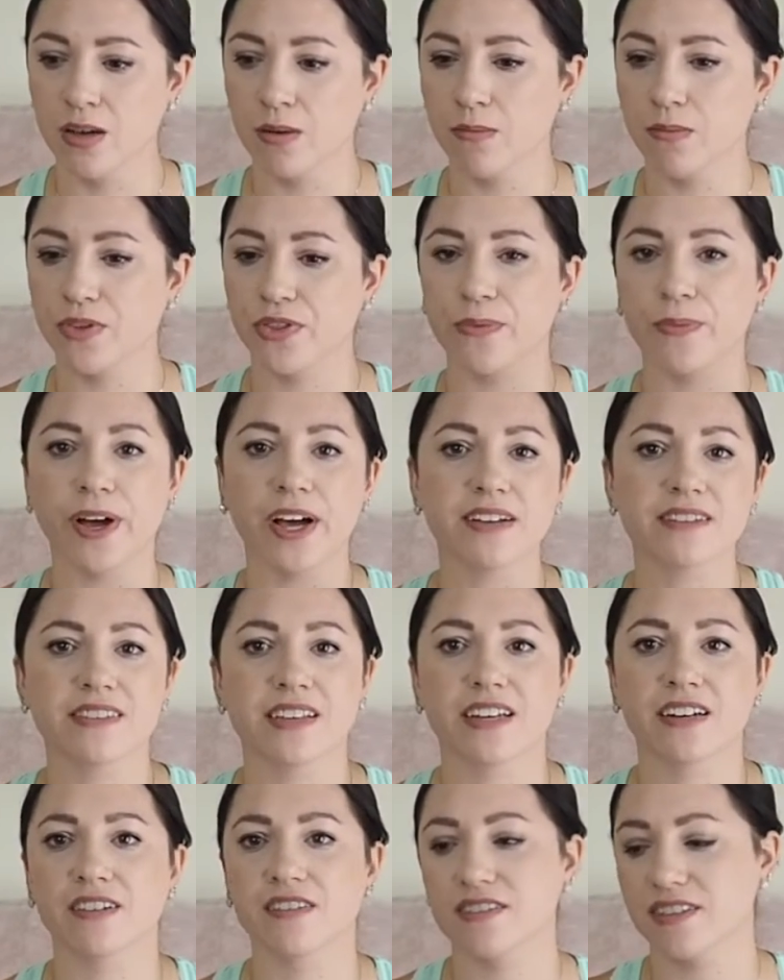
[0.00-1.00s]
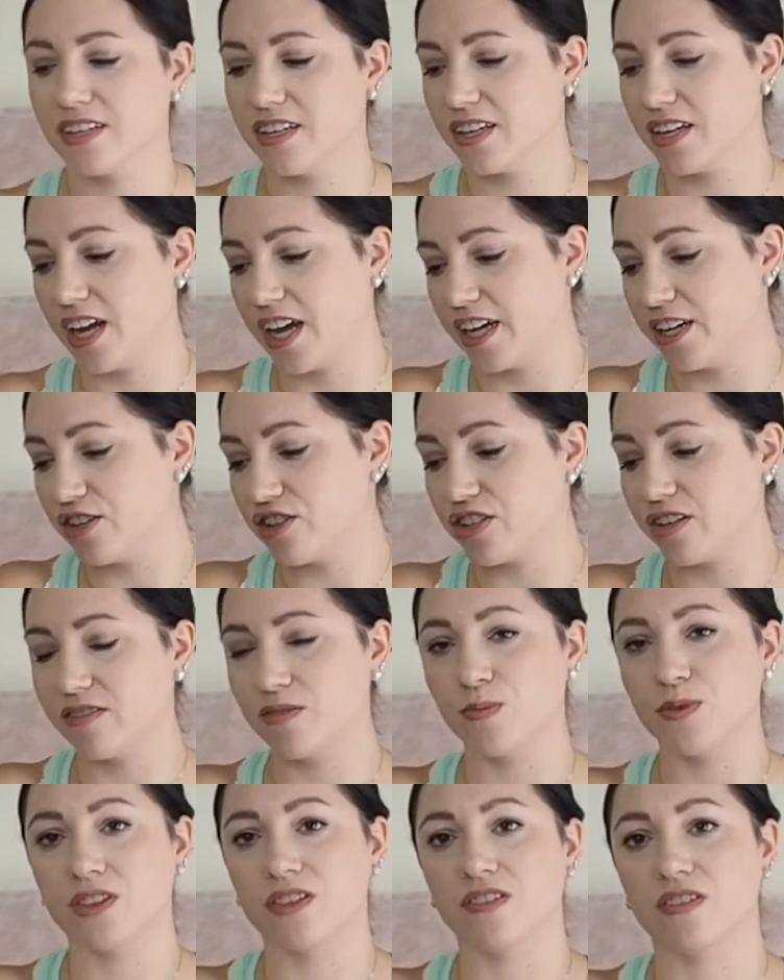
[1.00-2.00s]
Put the box liners in. I usually have
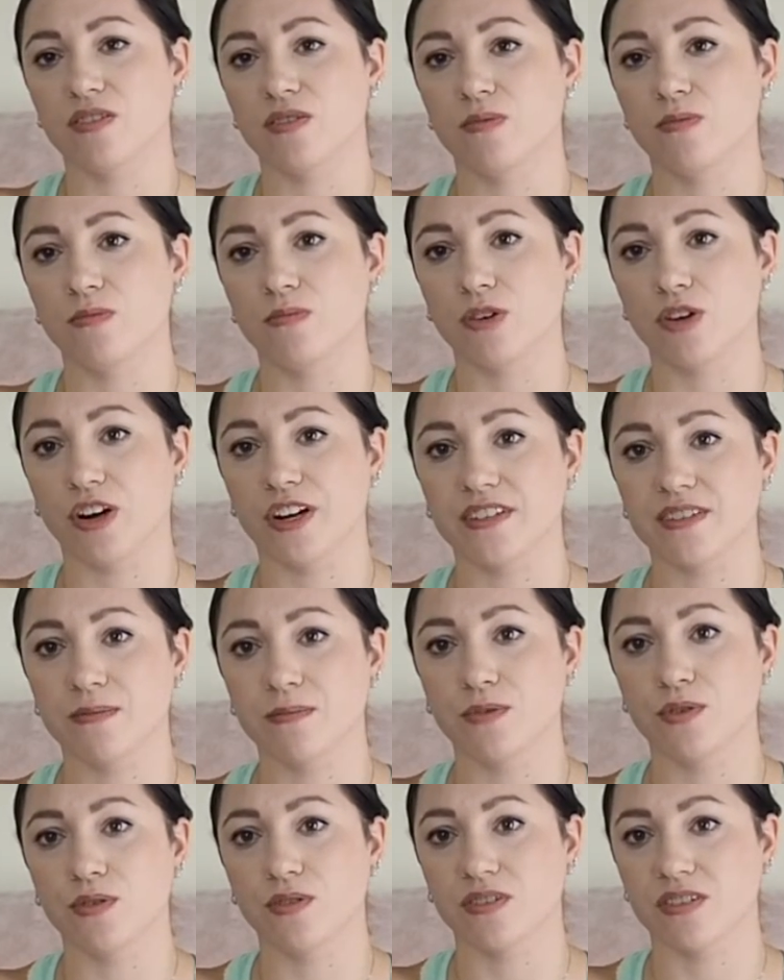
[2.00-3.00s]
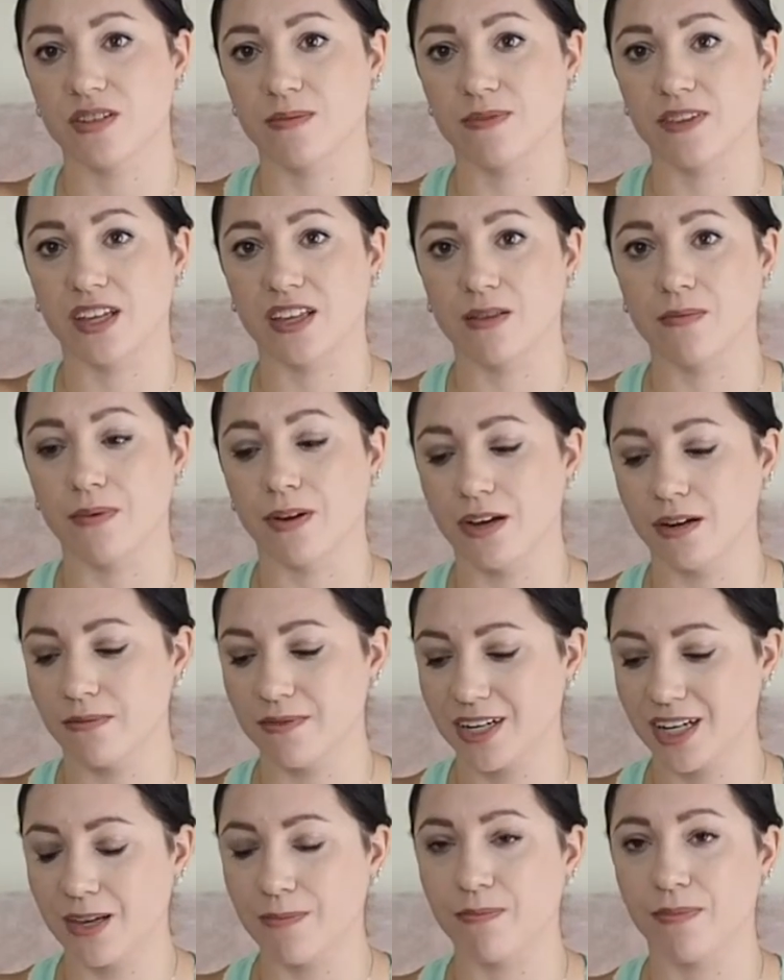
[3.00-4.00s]
to put the little crescent moon or something in the bottom
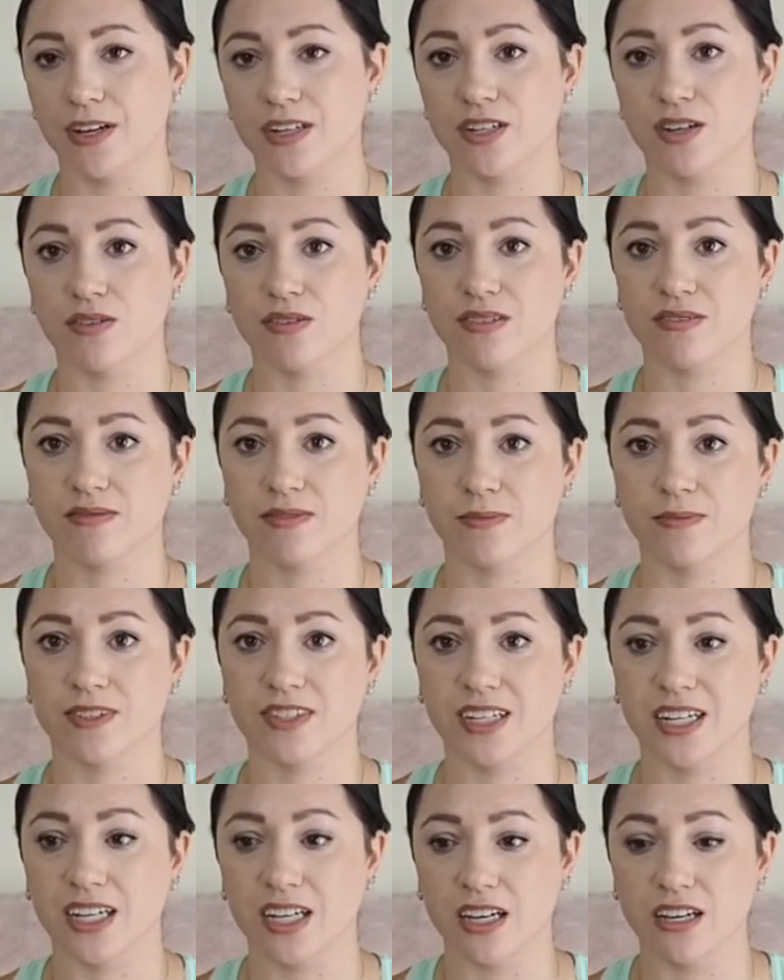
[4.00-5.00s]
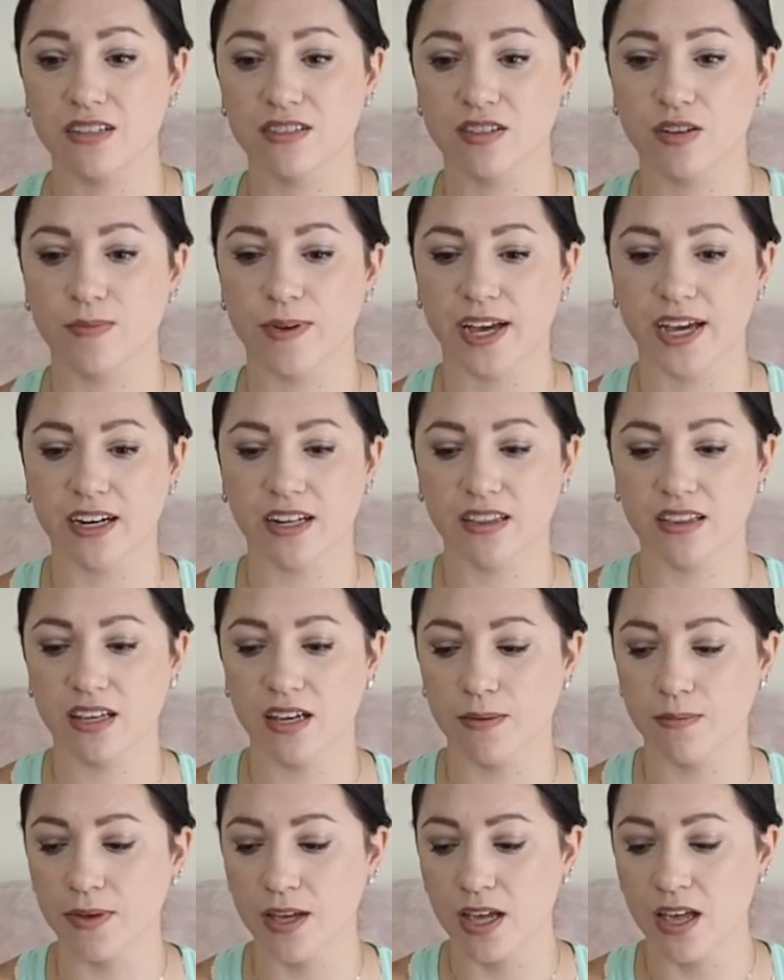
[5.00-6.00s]
to keep my toes from sinking so bad in
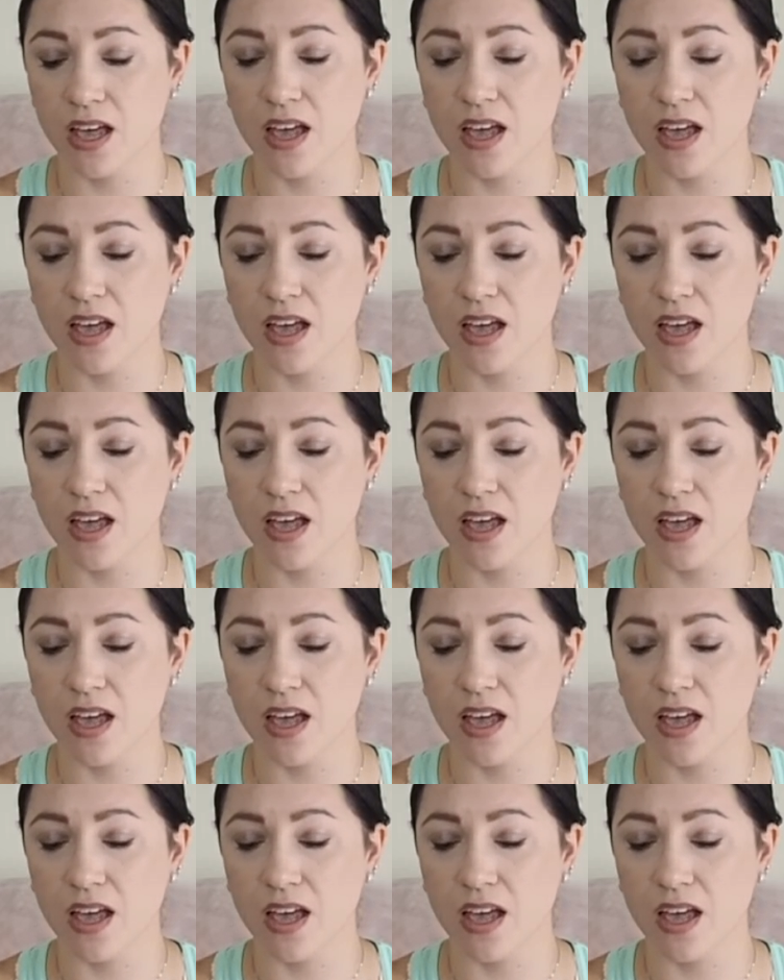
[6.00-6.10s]
them.